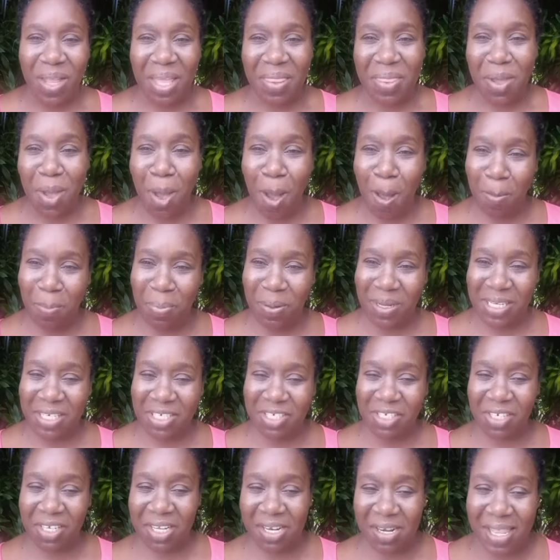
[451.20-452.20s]
the
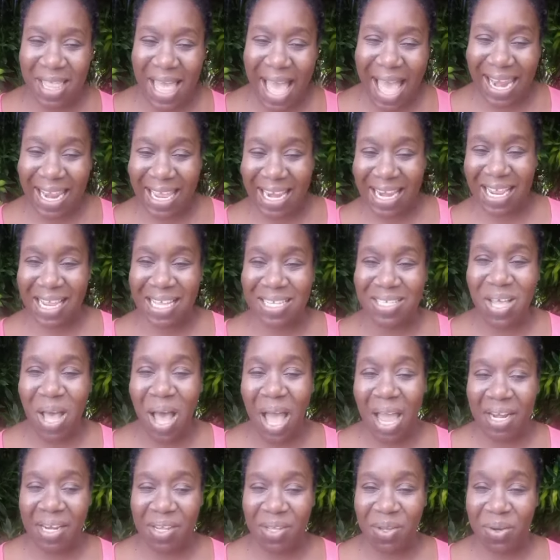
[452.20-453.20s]
completion that it is
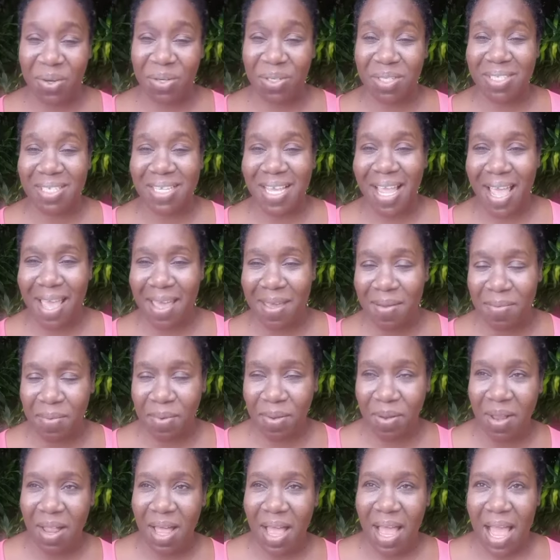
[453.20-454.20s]
on your
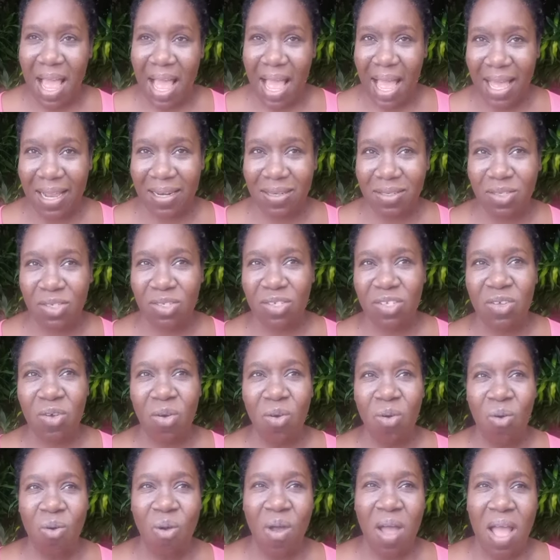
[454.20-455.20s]
table. And
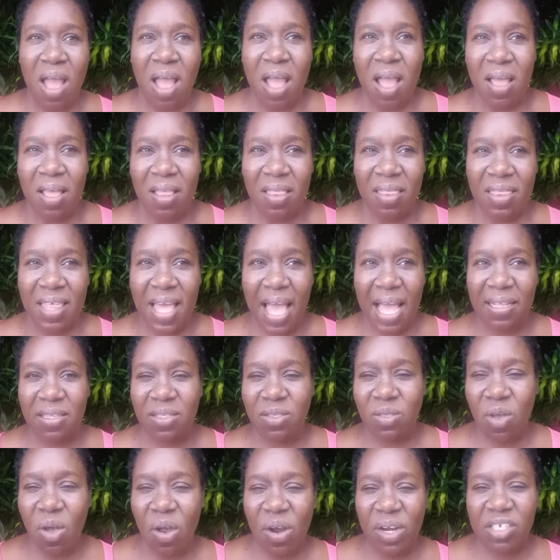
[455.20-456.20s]
so
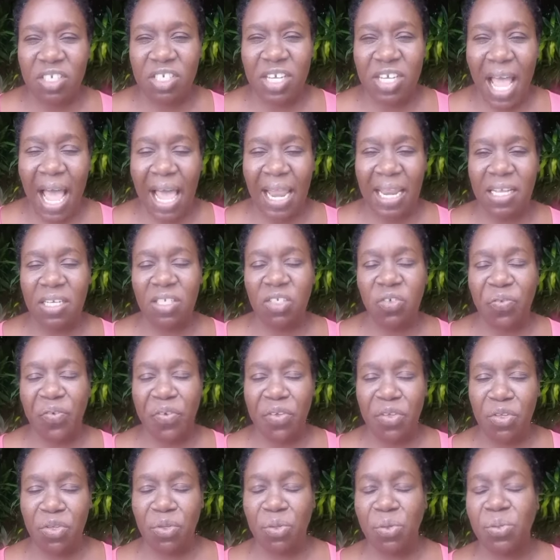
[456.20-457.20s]
that's our challenge
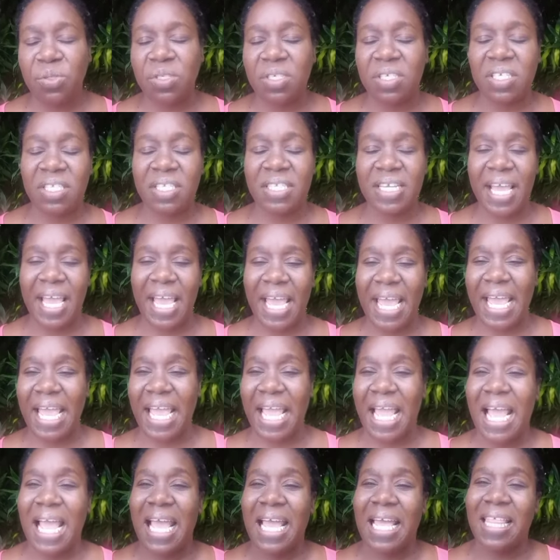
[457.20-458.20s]
for you
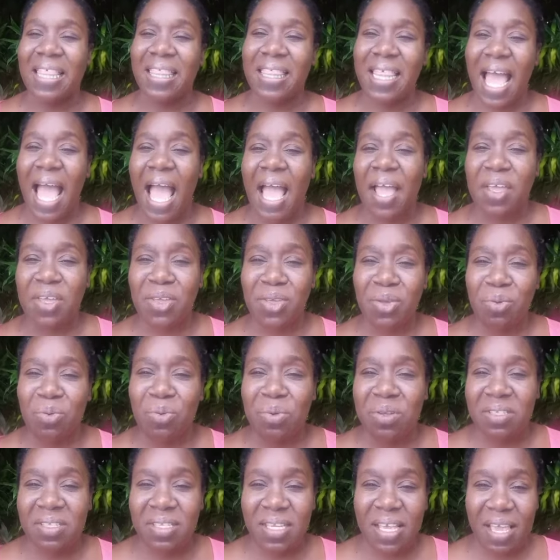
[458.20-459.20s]
today, that you
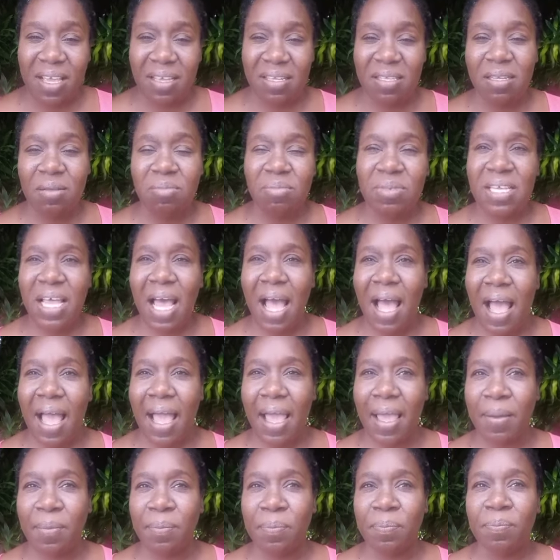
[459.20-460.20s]
will take some
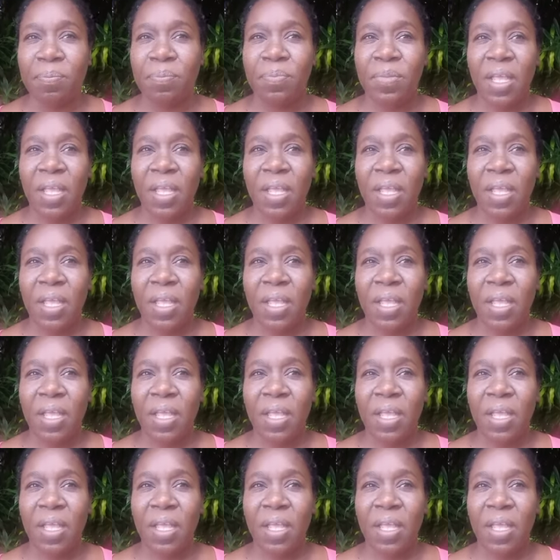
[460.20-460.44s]
time.